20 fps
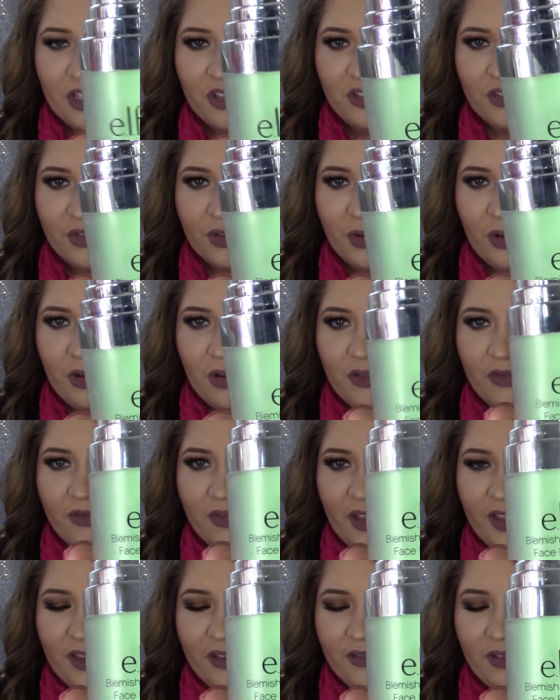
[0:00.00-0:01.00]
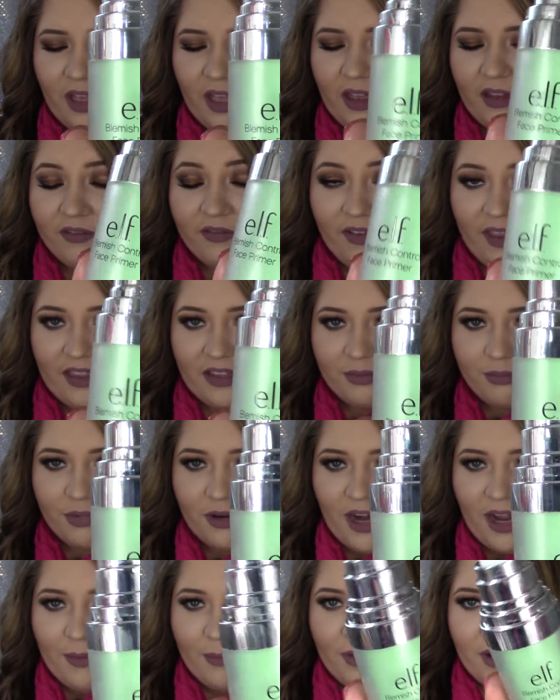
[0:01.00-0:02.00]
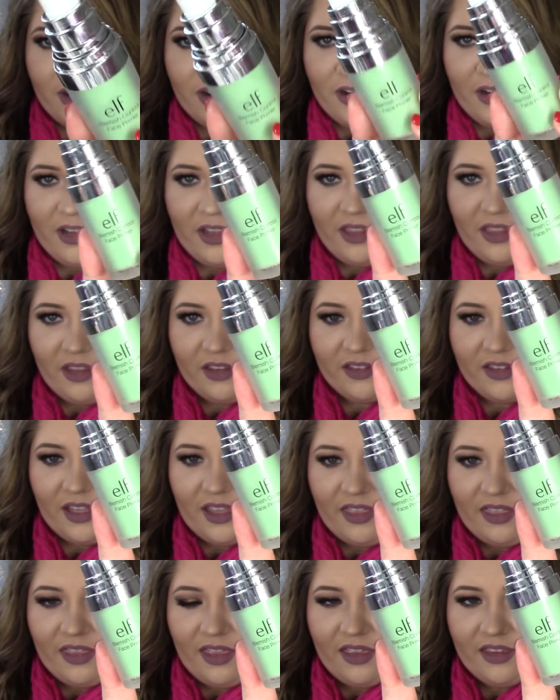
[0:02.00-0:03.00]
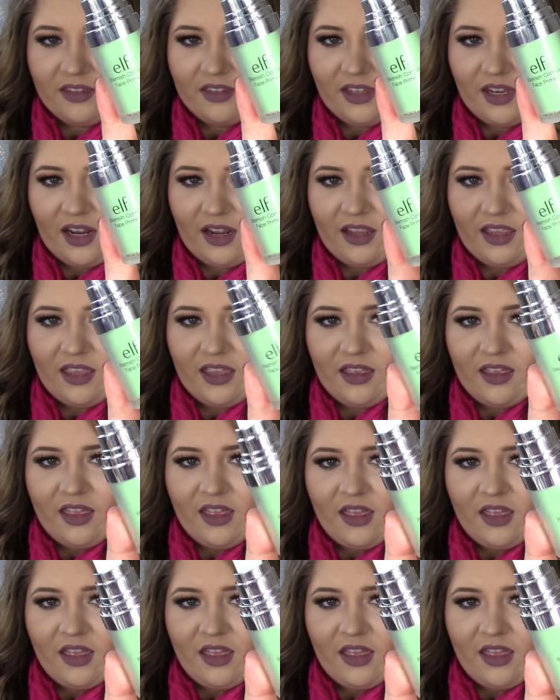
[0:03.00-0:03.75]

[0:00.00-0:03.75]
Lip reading: Control face primer. It looks like this, and I